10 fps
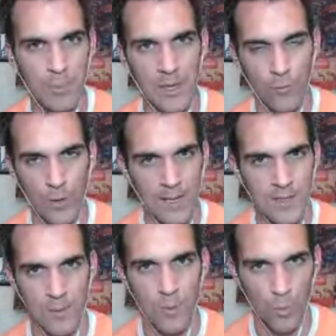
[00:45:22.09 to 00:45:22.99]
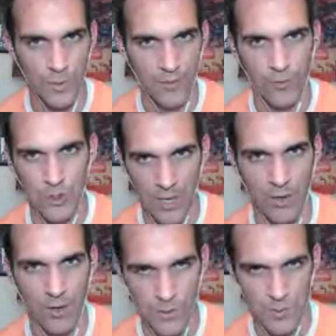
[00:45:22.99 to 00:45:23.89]
be if we had someone with different
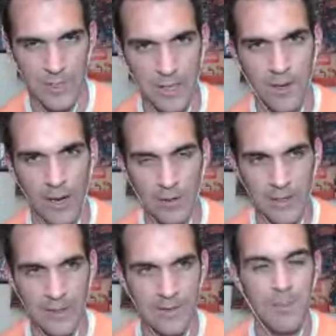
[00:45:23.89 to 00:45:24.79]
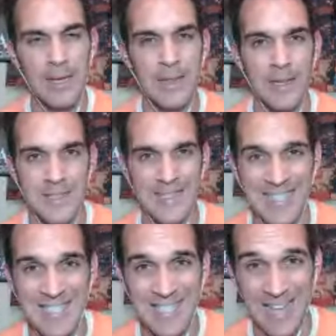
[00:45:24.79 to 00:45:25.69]
genitals or skin color? And to me, that is
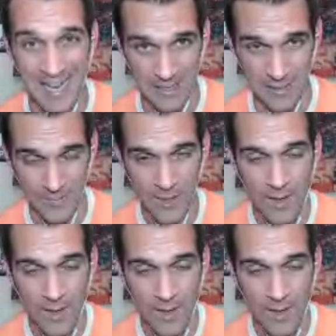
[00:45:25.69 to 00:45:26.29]
insane.